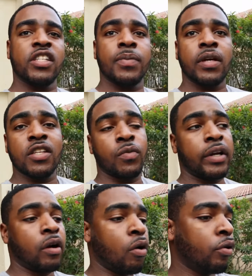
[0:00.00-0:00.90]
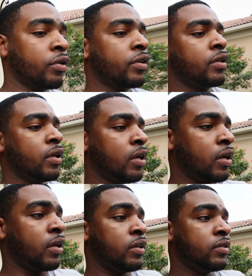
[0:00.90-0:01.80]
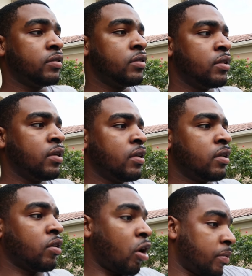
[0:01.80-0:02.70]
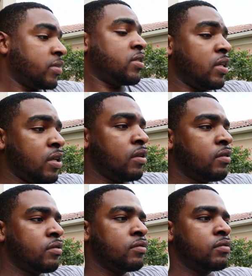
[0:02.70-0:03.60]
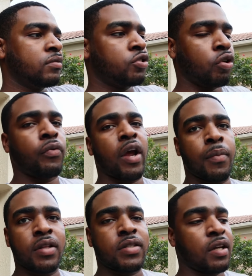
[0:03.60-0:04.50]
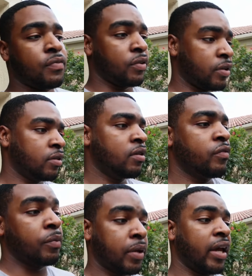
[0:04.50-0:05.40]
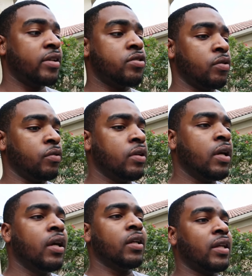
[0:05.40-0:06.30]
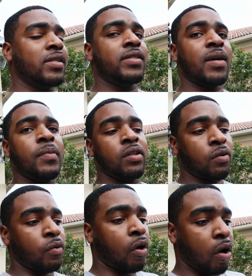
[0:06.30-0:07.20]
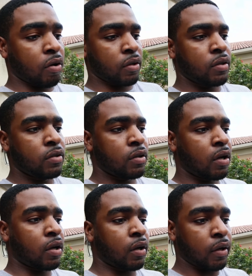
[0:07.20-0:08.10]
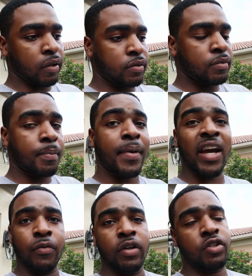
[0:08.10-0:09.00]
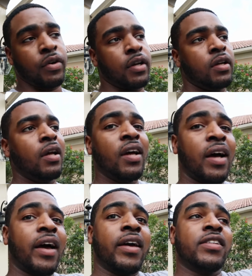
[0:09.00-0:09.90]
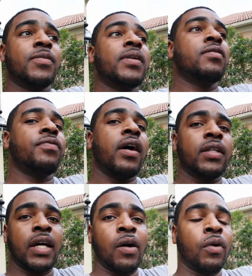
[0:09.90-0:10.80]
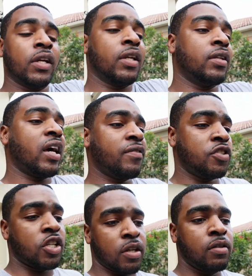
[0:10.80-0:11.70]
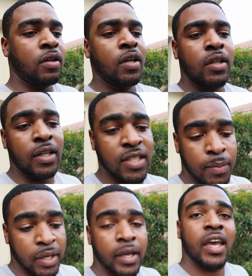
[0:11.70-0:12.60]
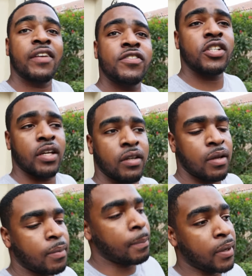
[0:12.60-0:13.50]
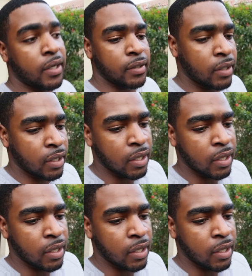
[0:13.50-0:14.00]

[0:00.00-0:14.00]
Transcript: is because when I ordered the, uh, the RBC short ram intake for from K-Tune, they sent me the wrong uh, battery tray. I specified that I wanted a ninth gen. They sent me an 8th gen, but